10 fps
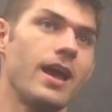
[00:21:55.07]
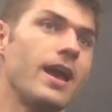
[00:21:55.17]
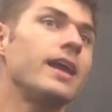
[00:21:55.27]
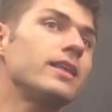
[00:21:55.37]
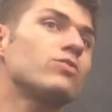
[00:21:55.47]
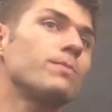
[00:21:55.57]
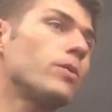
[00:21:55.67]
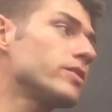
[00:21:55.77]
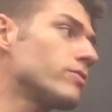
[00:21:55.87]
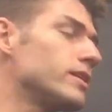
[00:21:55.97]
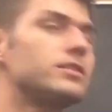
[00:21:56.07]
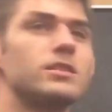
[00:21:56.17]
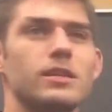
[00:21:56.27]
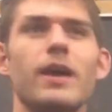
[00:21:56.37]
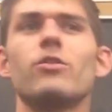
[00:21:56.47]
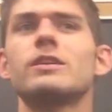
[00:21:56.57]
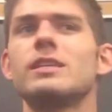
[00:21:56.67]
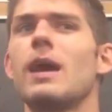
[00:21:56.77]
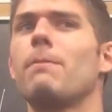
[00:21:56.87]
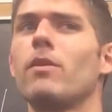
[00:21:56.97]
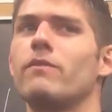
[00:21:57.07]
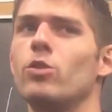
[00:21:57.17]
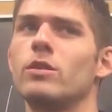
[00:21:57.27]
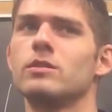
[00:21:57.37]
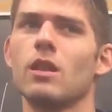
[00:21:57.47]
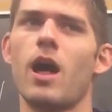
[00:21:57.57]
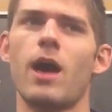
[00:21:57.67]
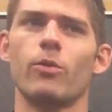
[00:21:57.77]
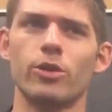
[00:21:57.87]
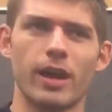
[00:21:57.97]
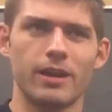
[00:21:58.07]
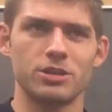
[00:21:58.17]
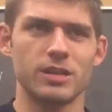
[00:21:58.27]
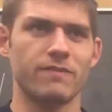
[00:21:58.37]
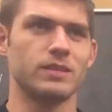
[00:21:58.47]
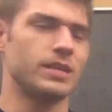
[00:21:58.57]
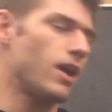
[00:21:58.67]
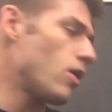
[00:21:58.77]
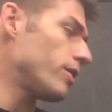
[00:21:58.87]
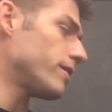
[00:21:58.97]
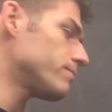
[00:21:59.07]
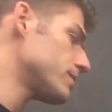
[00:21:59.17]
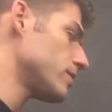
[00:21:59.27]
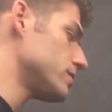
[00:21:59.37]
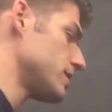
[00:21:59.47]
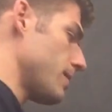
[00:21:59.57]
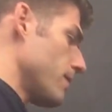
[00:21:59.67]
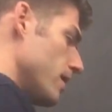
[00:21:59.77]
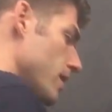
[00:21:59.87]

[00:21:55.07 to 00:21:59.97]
83.3. This is another example of Newton's law where you kind of just have to say, oh, they're the same.